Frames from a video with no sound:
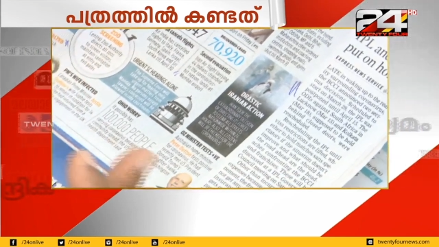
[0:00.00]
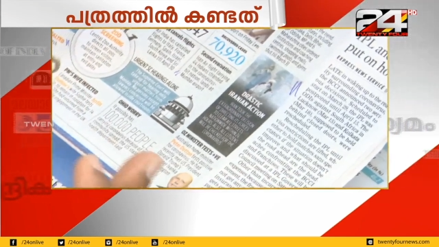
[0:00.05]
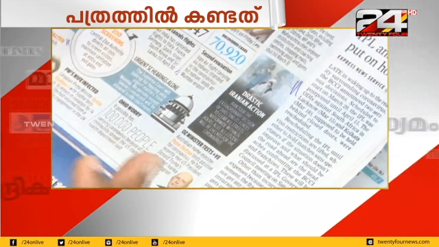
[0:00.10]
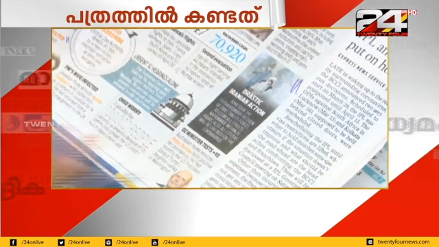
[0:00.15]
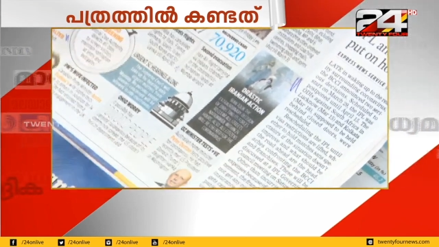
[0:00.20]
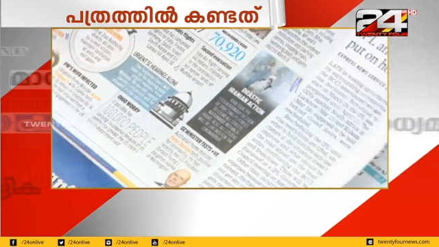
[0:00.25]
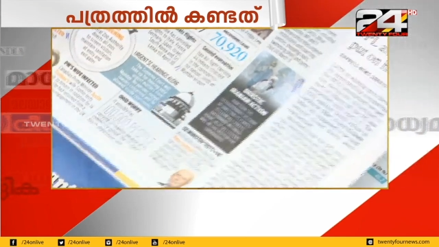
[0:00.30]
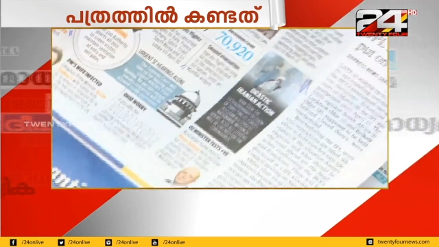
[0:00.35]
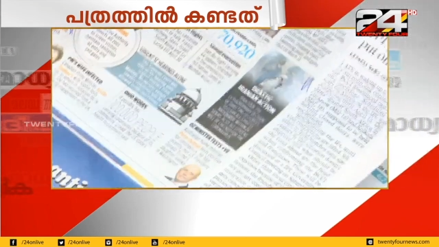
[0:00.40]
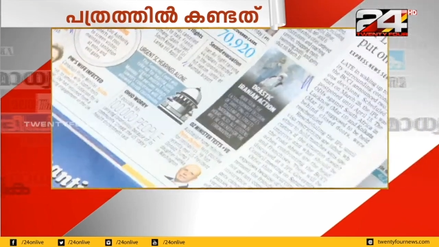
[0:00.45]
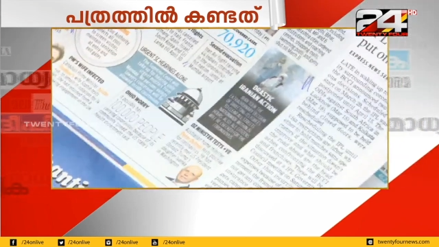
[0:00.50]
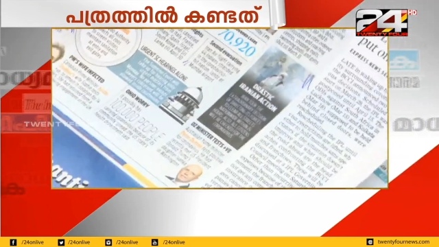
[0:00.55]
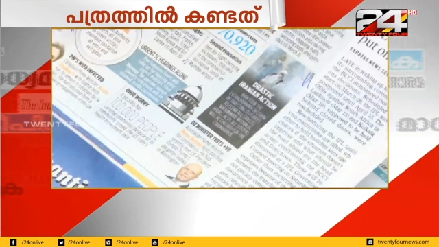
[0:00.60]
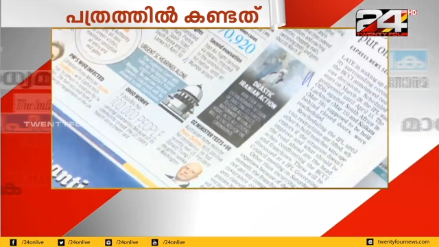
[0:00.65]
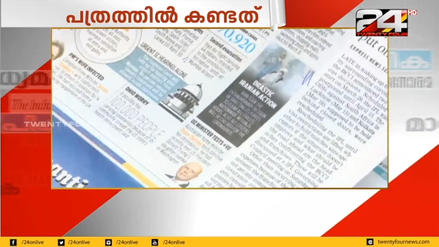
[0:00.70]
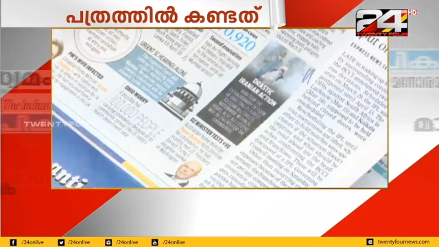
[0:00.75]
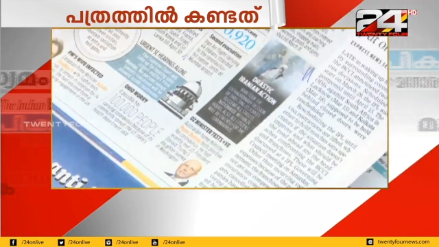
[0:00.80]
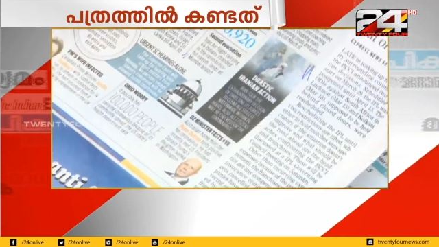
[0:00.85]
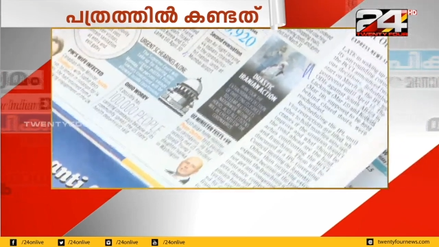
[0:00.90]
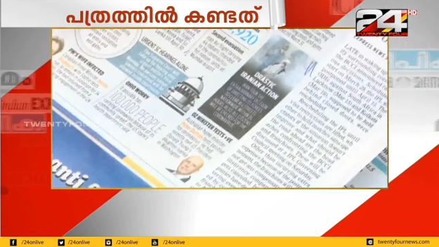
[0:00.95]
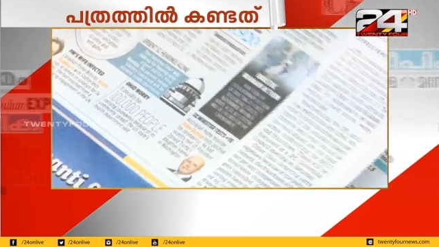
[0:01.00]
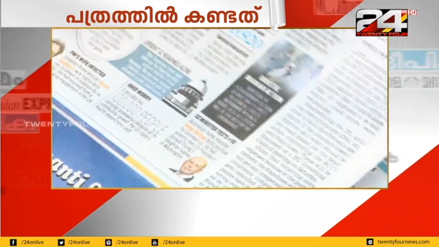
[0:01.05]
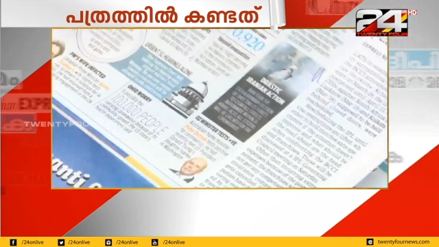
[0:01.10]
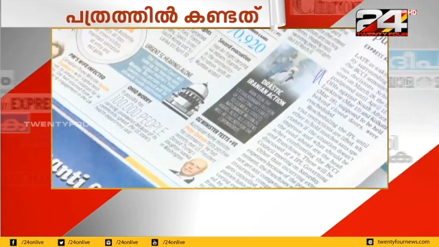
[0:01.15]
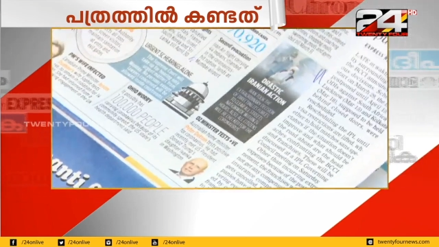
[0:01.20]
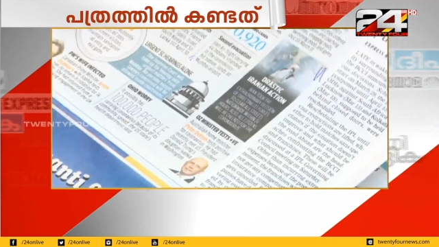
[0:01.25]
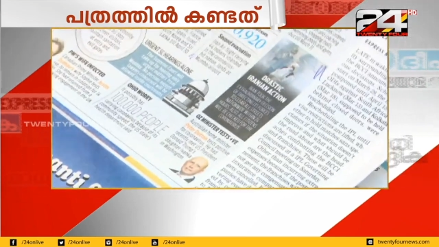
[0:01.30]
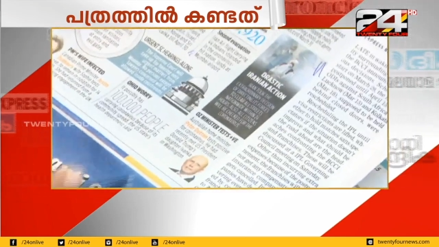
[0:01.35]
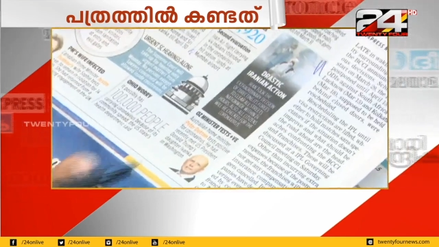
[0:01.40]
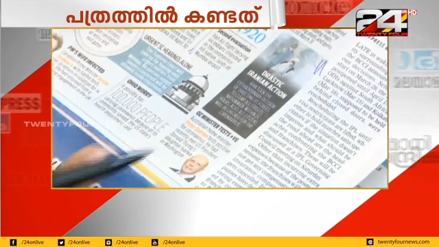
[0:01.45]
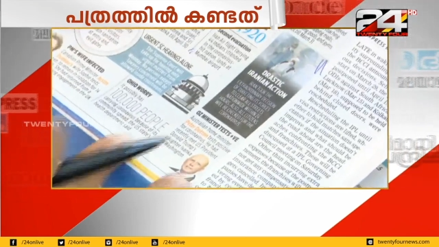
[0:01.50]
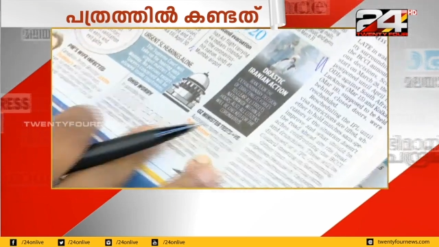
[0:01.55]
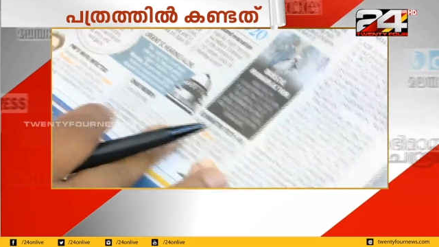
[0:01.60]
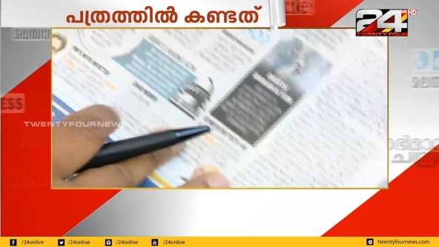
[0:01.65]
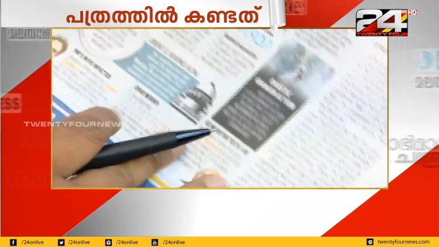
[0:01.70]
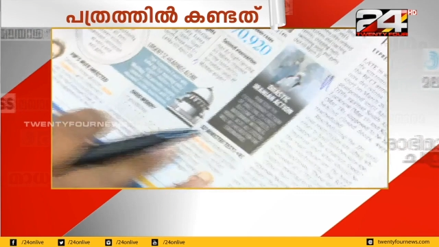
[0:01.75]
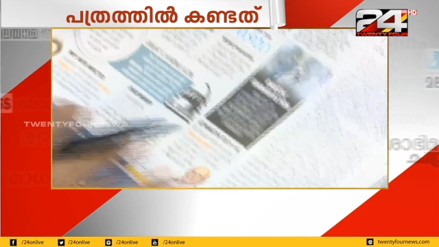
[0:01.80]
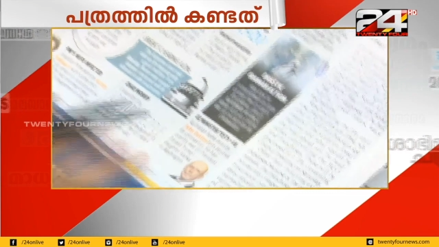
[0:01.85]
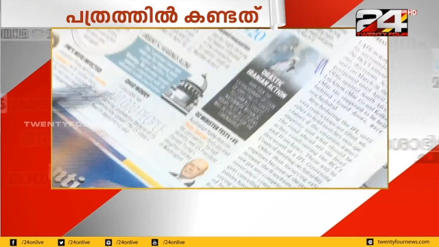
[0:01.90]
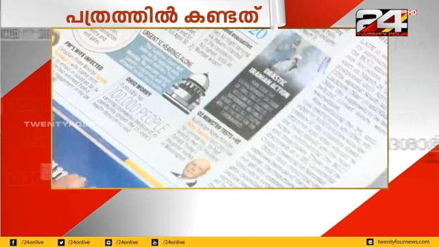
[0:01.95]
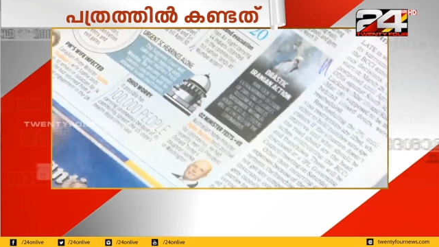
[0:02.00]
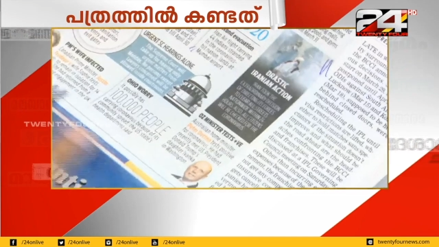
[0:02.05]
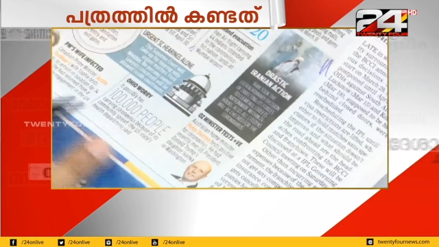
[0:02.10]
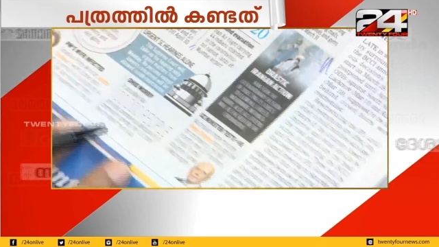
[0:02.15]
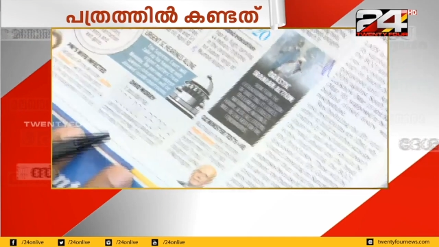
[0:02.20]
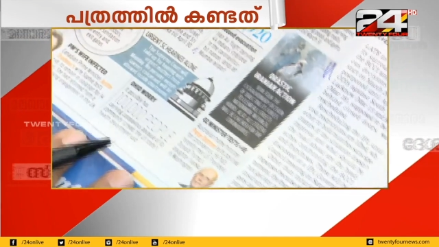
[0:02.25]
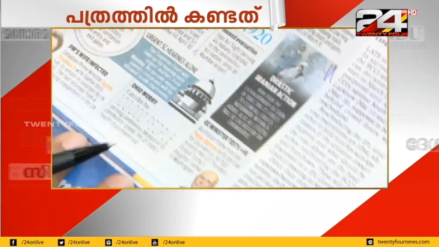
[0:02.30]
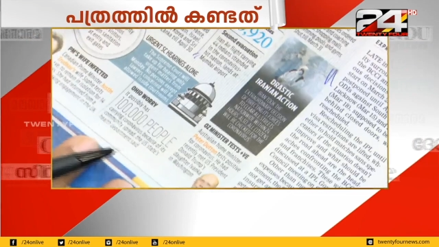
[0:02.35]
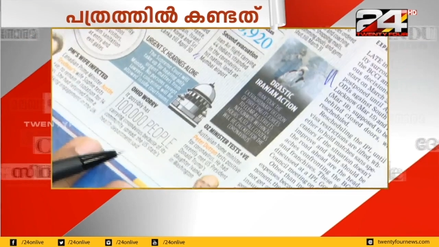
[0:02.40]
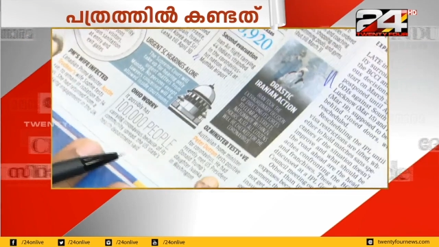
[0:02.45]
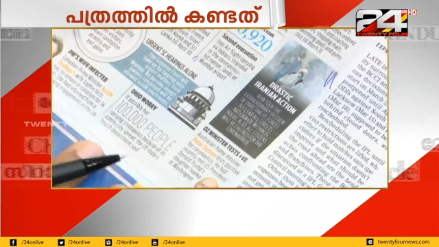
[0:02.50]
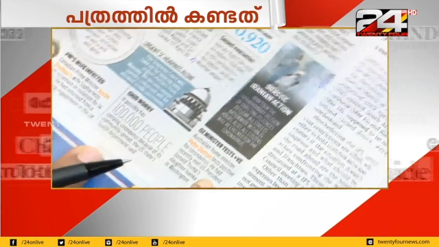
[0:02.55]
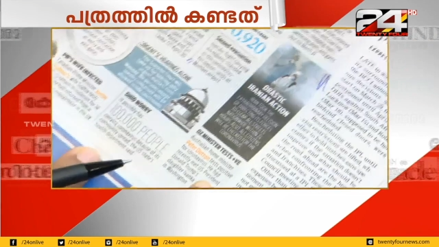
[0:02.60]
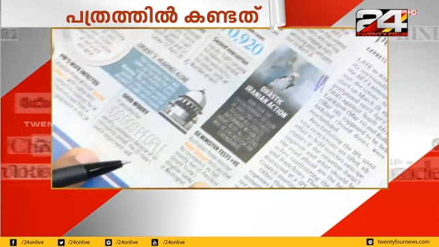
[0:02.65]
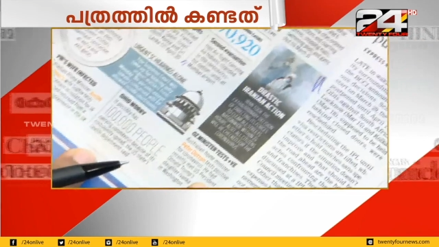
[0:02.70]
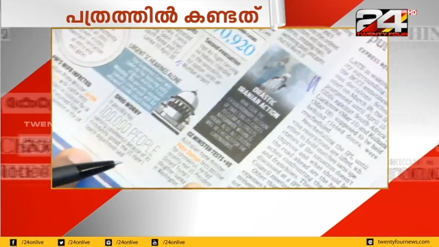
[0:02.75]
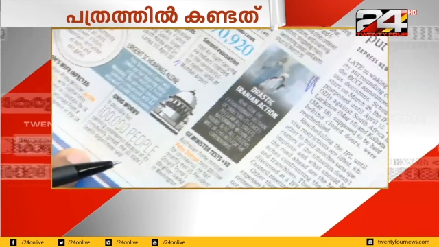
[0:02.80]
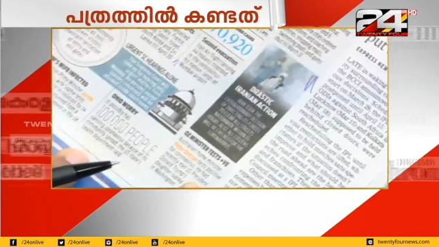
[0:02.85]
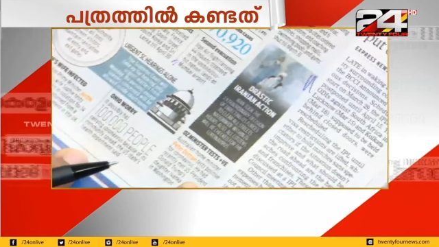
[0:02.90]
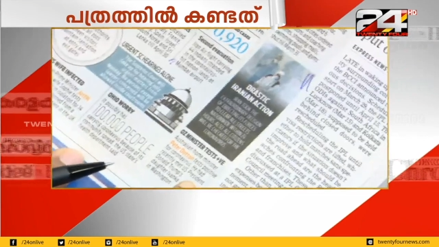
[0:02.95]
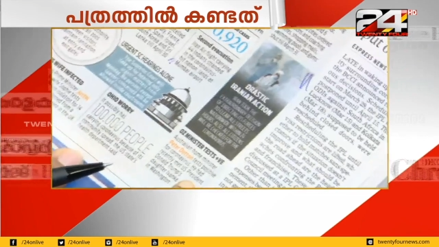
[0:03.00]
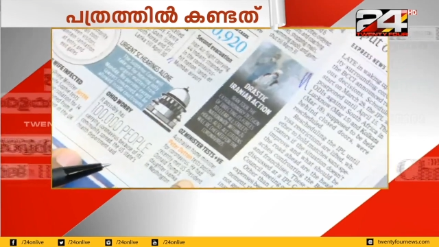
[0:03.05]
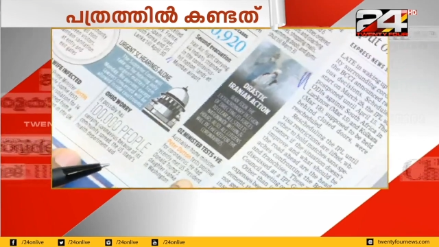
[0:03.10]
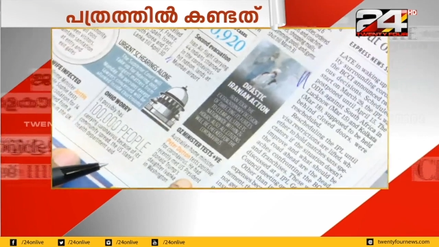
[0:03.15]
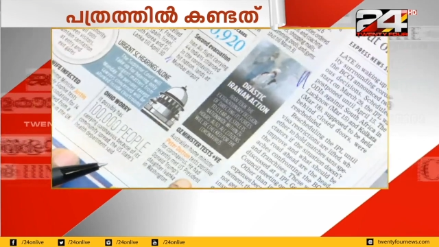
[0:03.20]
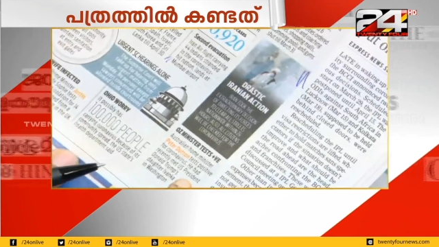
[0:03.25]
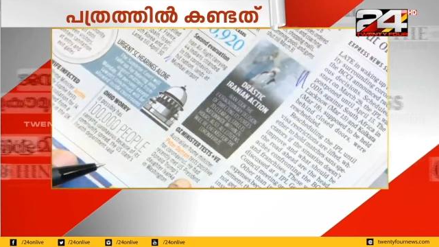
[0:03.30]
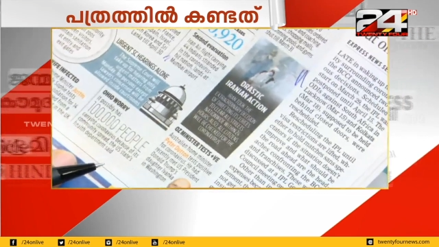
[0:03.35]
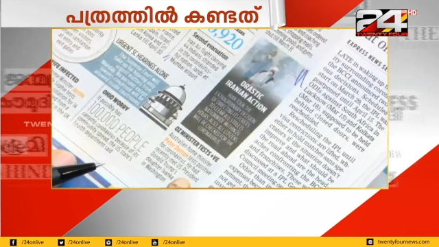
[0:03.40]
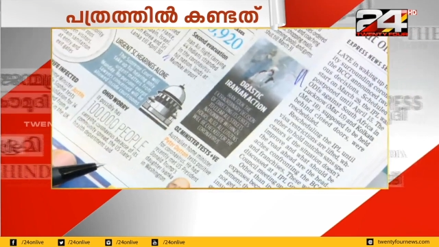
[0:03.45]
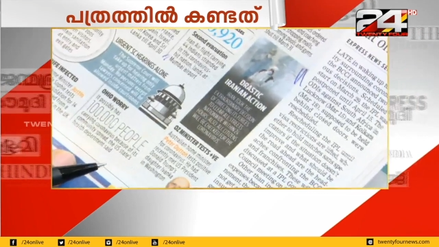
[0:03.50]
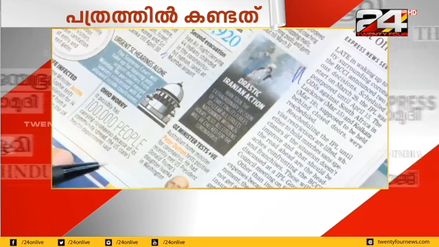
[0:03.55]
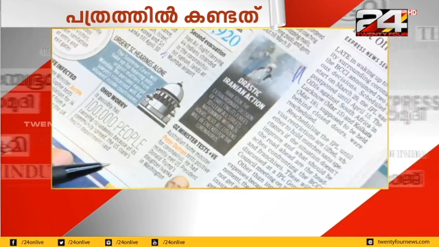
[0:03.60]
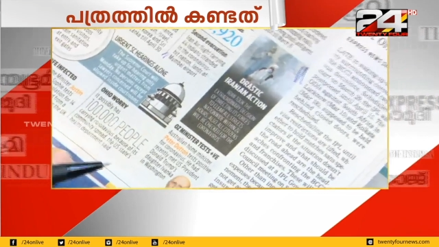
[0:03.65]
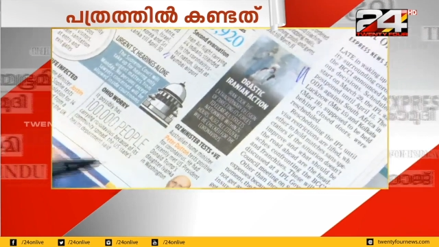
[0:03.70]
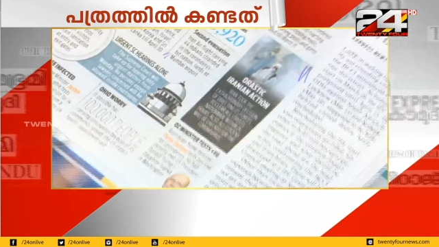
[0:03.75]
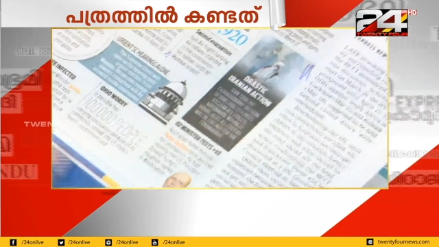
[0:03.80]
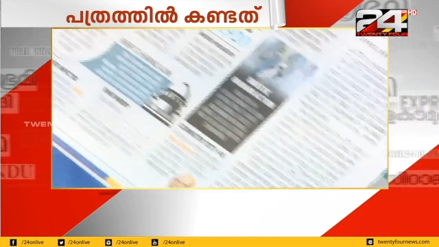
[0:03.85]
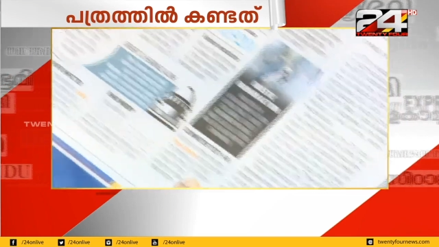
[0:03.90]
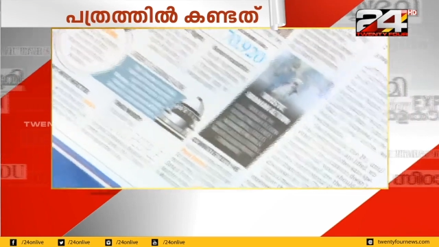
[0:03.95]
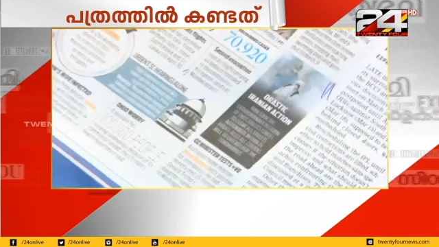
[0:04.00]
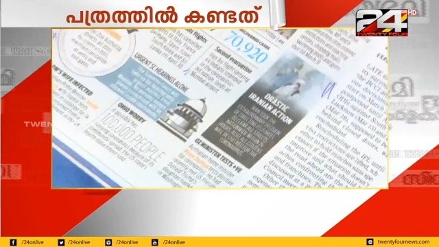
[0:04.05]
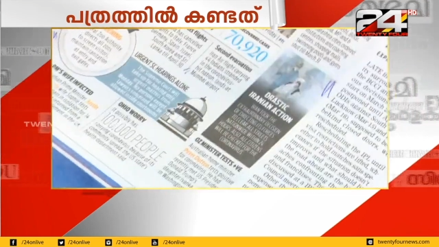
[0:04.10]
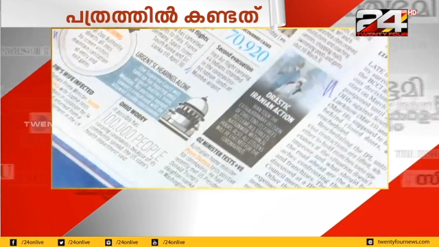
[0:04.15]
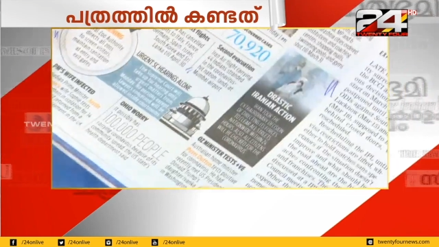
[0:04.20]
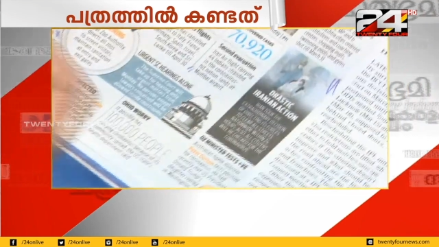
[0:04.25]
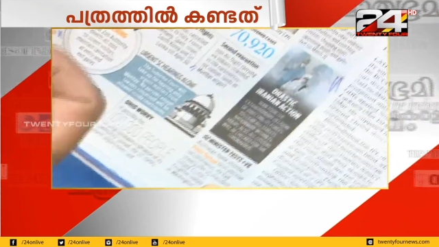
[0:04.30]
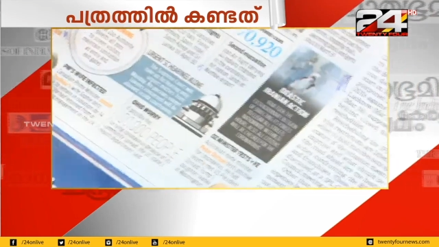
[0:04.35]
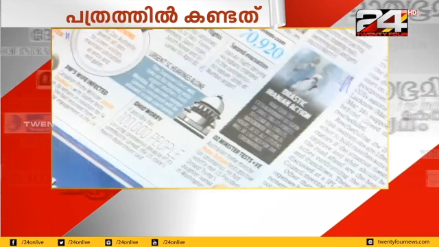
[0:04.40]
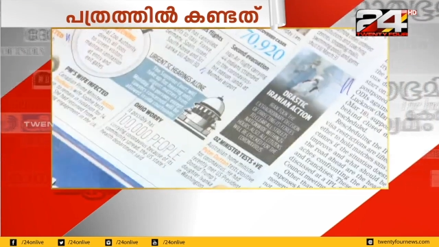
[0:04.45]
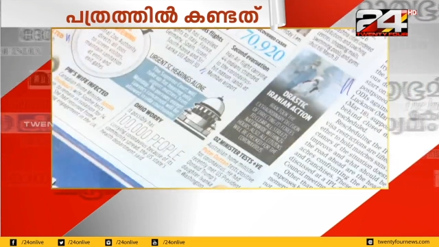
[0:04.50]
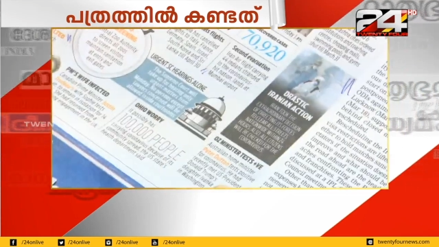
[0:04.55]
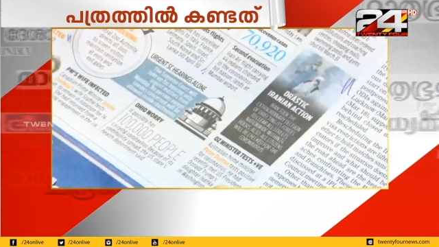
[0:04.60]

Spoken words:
[unreadable: no face in view]